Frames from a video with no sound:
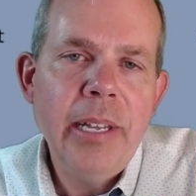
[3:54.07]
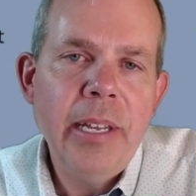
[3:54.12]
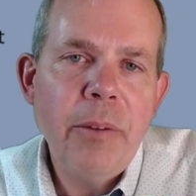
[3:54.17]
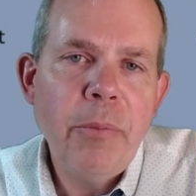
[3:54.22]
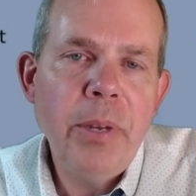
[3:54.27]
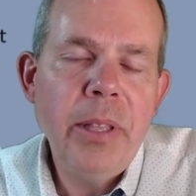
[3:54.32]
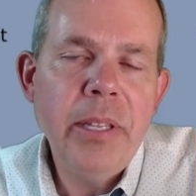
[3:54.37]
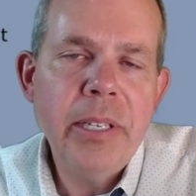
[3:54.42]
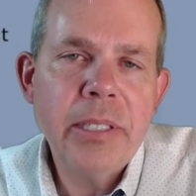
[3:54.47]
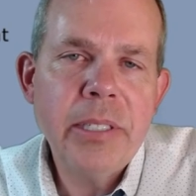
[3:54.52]

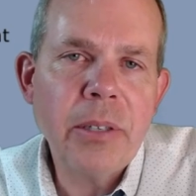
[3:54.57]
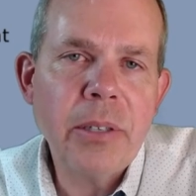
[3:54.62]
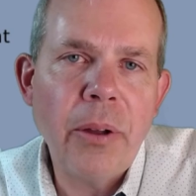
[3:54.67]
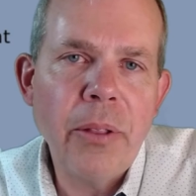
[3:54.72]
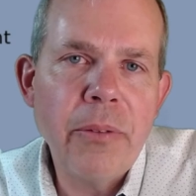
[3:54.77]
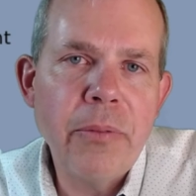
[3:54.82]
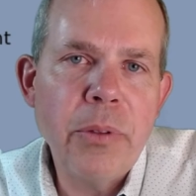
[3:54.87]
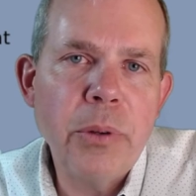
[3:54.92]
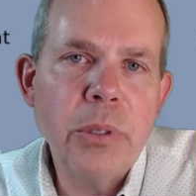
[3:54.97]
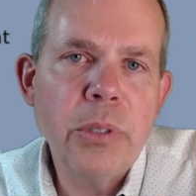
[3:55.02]
We list
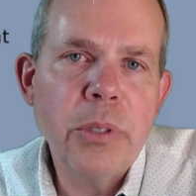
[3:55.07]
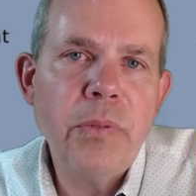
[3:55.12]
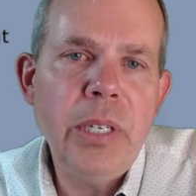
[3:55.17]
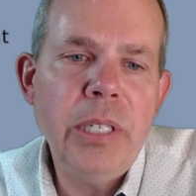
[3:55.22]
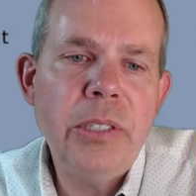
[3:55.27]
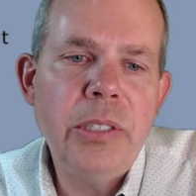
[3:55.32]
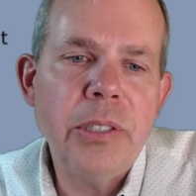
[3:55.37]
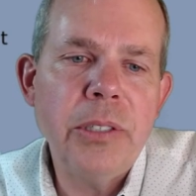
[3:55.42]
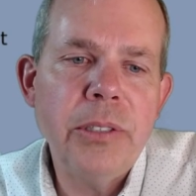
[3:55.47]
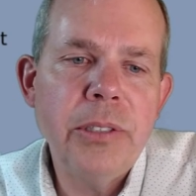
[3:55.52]
all of those
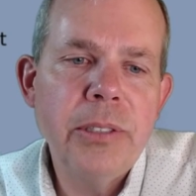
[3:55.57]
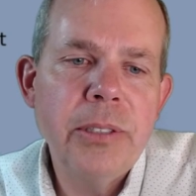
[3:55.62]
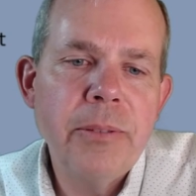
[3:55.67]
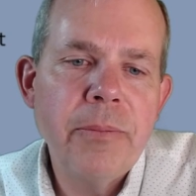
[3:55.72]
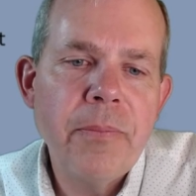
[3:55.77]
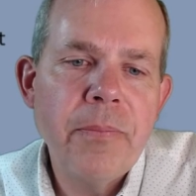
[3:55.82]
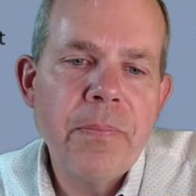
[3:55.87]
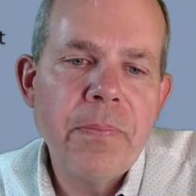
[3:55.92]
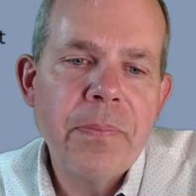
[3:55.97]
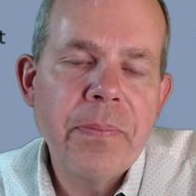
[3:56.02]
features,
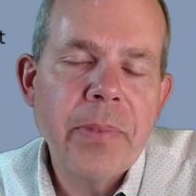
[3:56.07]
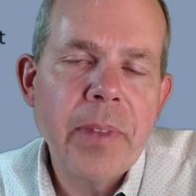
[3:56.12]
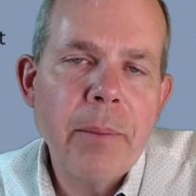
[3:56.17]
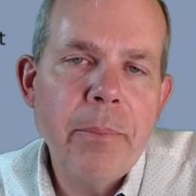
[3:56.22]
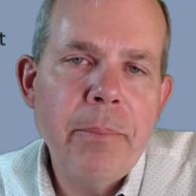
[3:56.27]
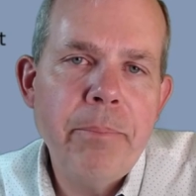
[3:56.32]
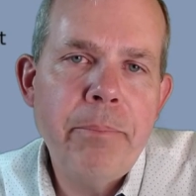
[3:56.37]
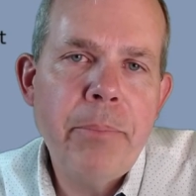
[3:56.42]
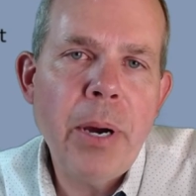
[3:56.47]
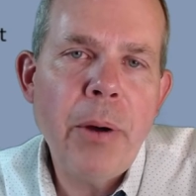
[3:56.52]

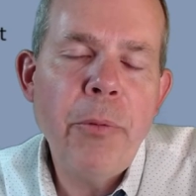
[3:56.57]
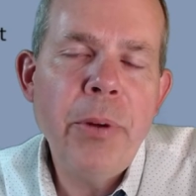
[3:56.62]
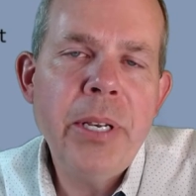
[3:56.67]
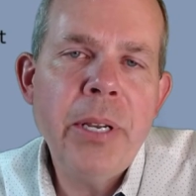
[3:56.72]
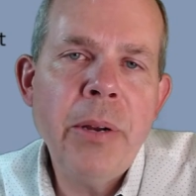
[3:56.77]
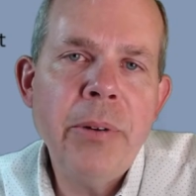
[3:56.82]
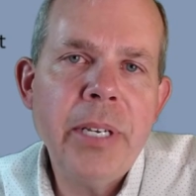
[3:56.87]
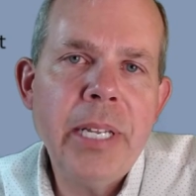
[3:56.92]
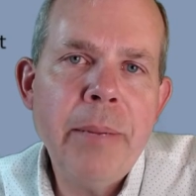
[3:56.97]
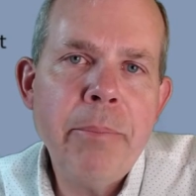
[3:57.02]
but we
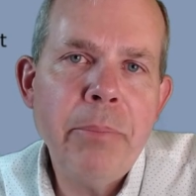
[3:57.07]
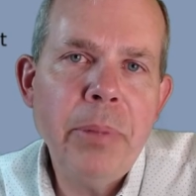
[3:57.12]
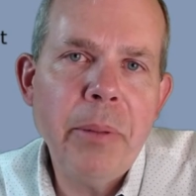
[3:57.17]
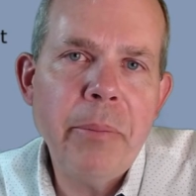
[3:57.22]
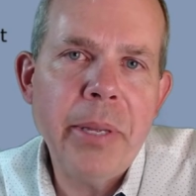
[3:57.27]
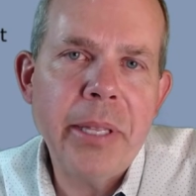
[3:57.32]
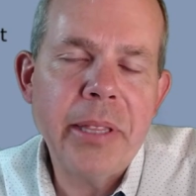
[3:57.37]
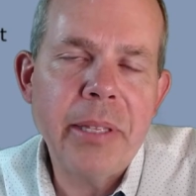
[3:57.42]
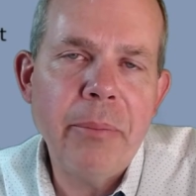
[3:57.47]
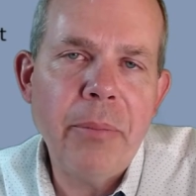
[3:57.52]
don't
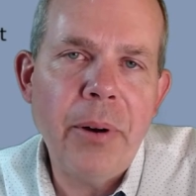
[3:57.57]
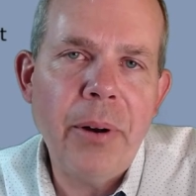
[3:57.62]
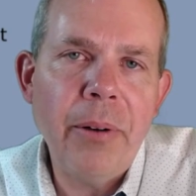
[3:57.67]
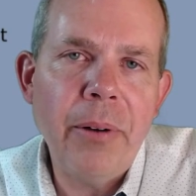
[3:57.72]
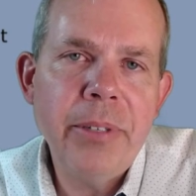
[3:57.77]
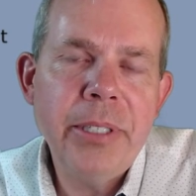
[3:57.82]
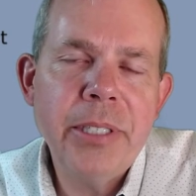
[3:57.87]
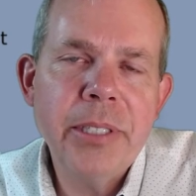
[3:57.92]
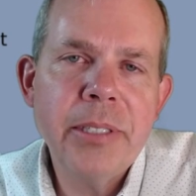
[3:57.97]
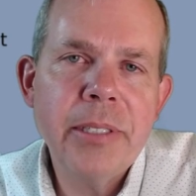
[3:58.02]
implement them all.
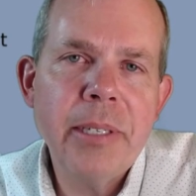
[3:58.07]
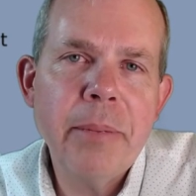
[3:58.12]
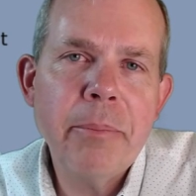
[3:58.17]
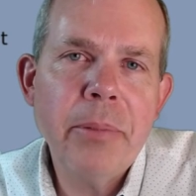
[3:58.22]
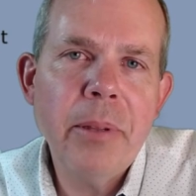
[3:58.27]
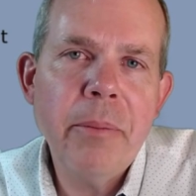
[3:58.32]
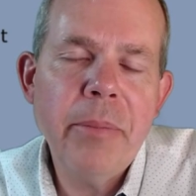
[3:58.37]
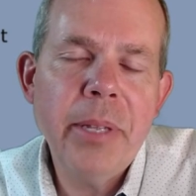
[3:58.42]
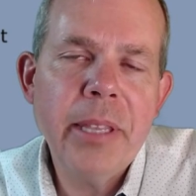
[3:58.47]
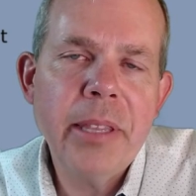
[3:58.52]
We just
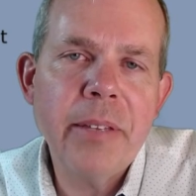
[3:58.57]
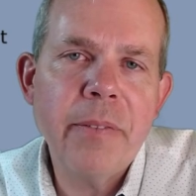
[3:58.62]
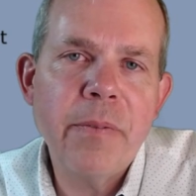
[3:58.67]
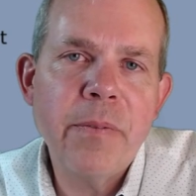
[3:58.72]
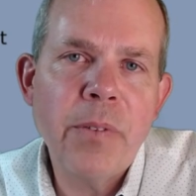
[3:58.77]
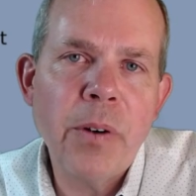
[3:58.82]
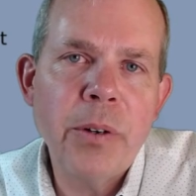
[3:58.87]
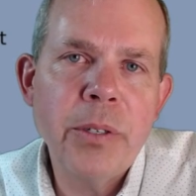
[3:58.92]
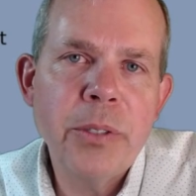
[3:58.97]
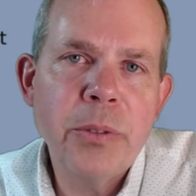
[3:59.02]
implement the
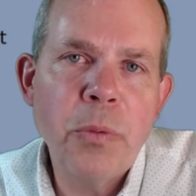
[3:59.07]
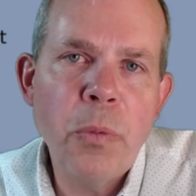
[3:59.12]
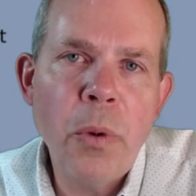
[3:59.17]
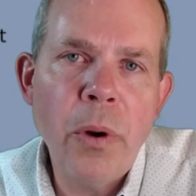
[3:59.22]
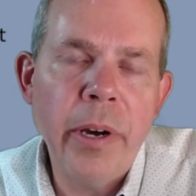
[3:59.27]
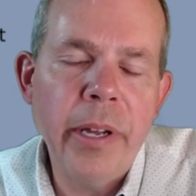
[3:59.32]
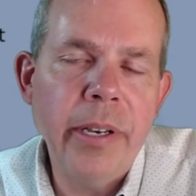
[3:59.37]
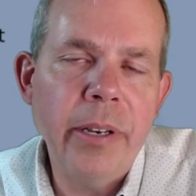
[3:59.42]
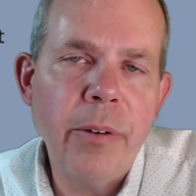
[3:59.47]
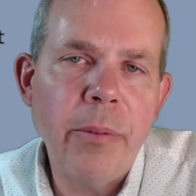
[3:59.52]
first
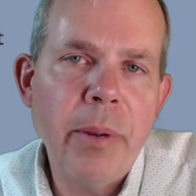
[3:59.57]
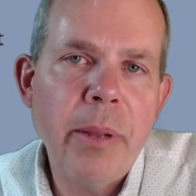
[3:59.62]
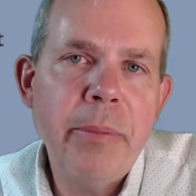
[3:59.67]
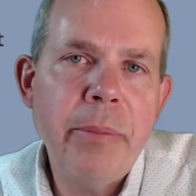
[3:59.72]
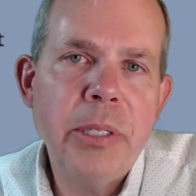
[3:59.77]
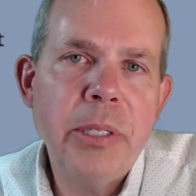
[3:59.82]
one or maybe